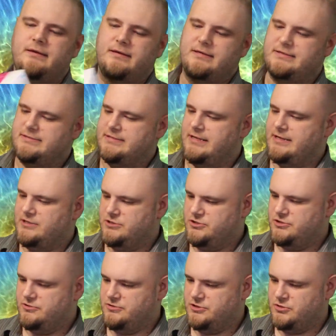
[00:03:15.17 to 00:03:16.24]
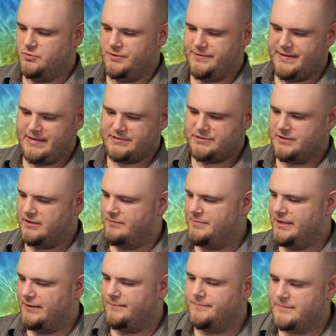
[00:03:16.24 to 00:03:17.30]
It shows you what that's all
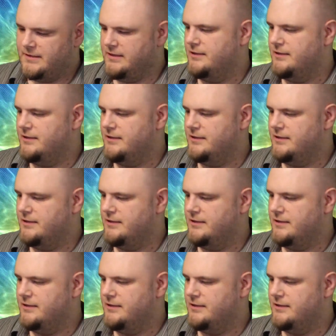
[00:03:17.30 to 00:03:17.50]
about.